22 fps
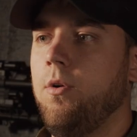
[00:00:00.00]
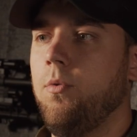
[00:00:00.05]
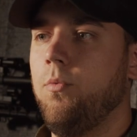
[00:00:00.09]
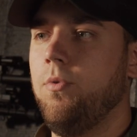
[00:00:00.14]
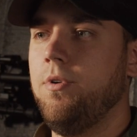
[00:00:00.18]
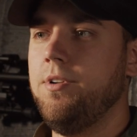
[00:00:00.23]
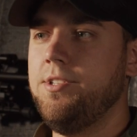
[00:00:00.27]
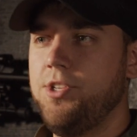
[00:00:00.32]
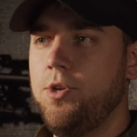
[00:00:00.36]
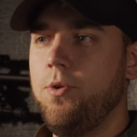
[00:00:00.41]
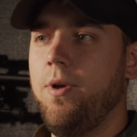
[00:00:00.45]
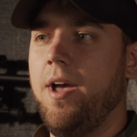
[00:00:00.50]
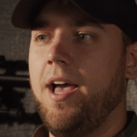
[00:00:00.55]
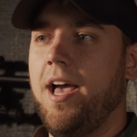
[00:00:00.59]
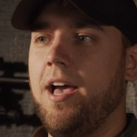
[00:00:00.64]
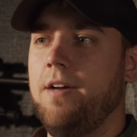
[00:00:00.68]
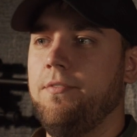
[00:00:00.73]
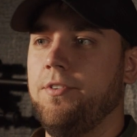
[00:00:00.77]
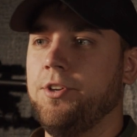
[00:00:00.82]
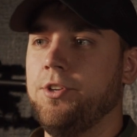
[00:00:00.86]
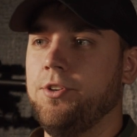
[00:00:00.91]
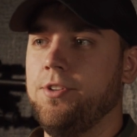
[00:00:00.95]
Once you
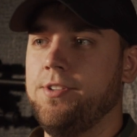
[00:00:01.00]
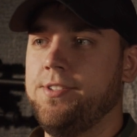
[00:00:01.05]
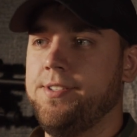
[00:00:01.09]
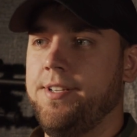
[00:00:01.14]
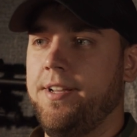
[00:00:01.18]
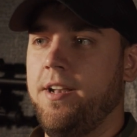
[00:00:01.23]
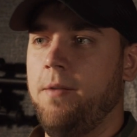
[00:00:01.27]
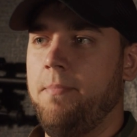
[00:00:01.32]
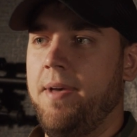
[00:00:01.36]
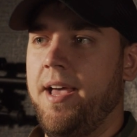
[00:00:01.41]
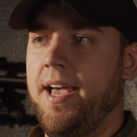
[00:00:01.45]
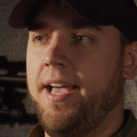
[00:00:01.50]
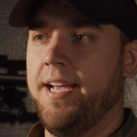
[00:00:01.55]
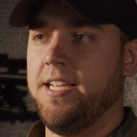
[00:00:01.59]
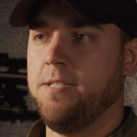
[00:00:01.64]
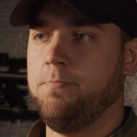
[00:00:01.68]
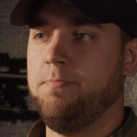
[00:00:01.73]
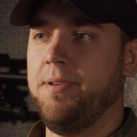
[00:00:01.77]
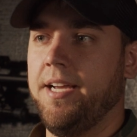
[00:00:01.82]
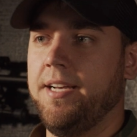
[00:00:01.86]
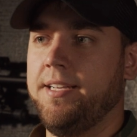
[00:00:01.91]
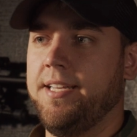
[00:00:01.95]
have a good set of mags
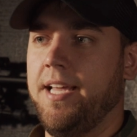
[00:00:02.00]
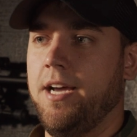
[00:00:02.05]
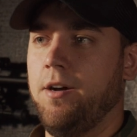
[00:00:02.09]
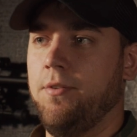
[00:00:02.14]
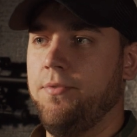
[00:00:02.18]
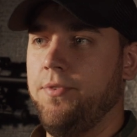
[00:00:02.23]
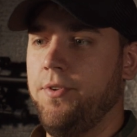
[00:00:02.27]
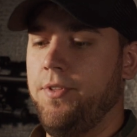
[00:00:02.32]
picked out